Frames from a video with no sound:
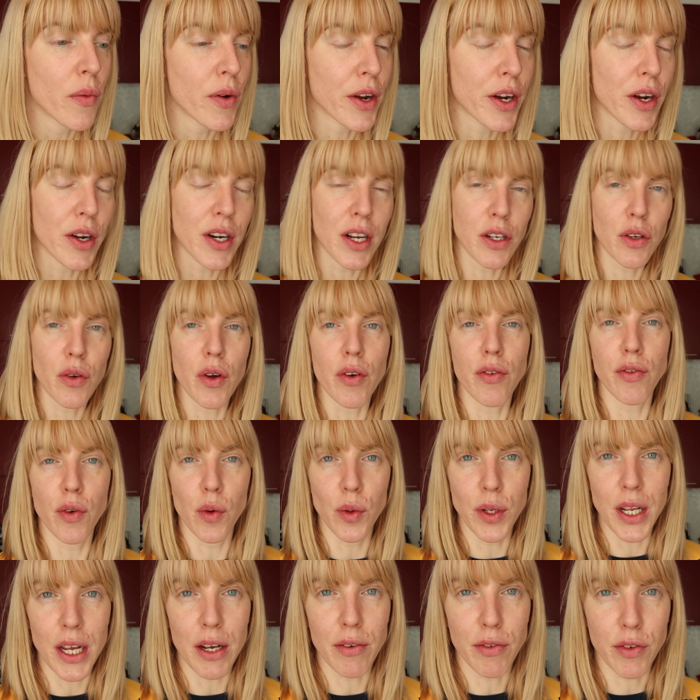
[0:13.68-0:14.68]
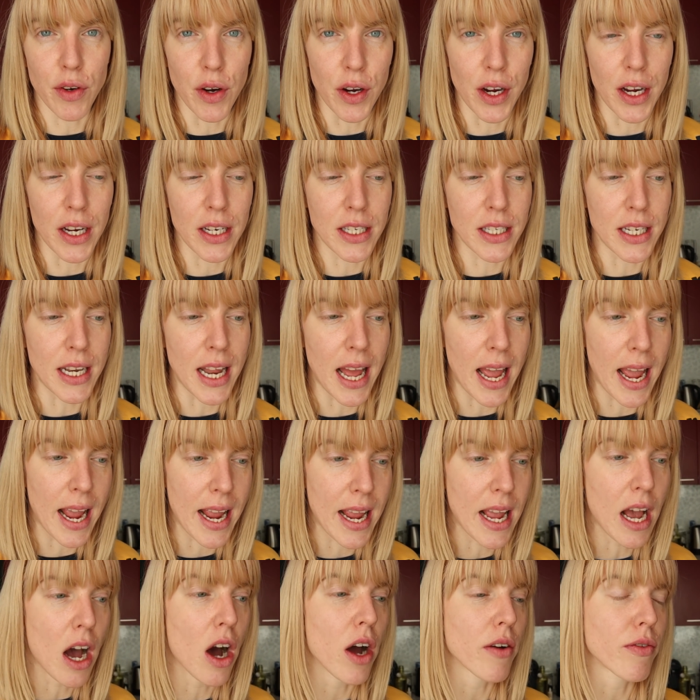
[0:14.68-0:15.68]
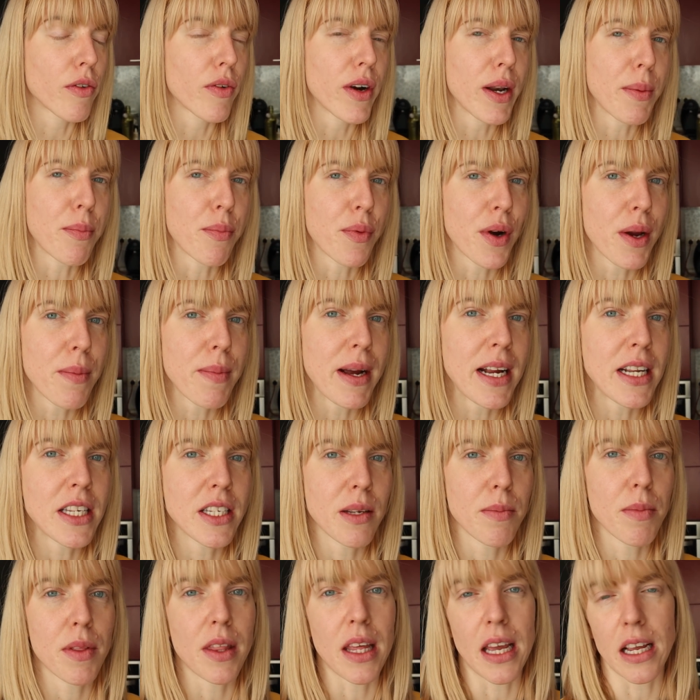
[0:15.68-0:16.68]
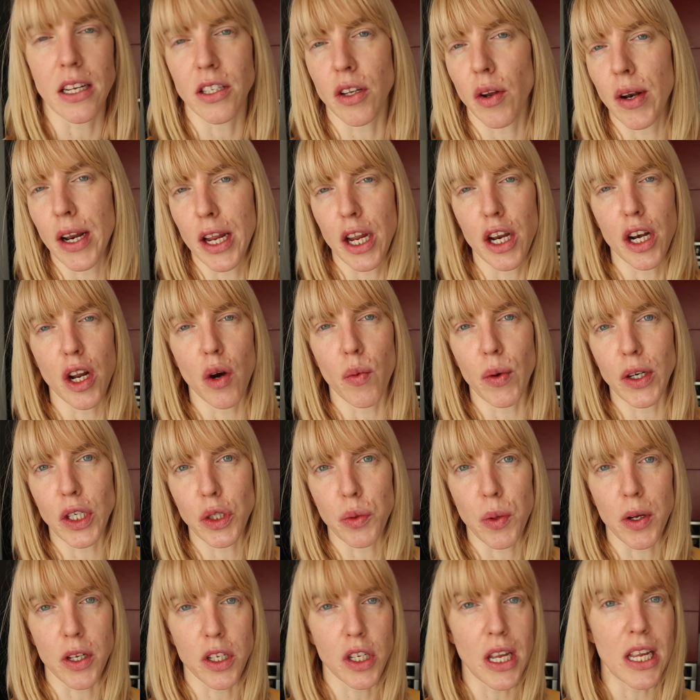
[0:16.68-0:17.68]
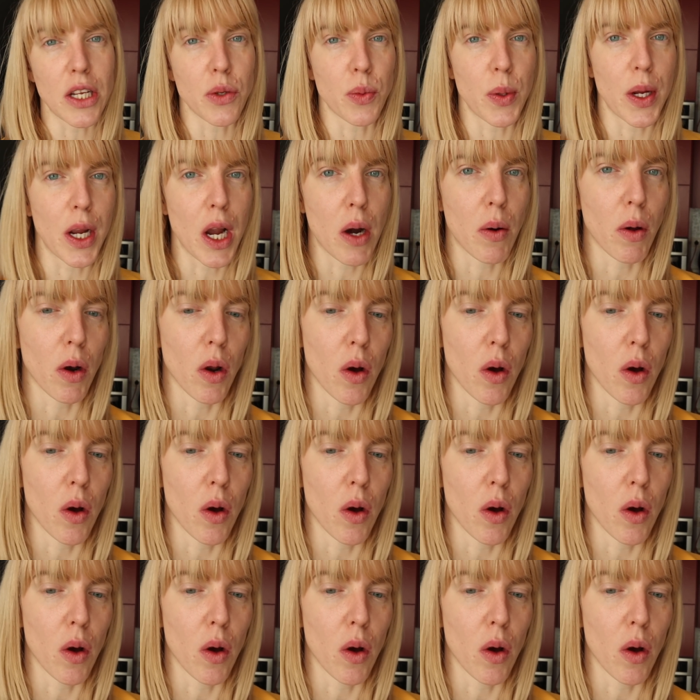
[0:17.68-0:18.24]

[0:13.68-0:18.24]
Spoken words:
we're going to do a full day of cooking today. I've already pre-made some things, I'll let you know which ones as we go